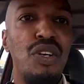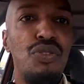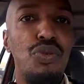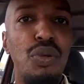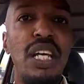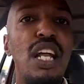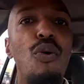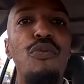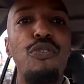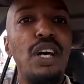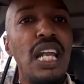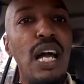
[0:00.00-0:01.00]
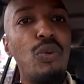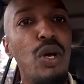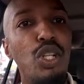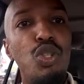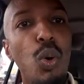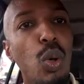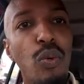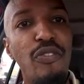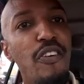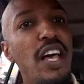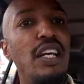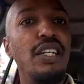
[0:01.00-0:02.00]
So they don't feel like we're a total
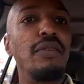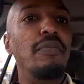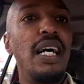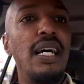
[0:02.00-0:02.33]
failure.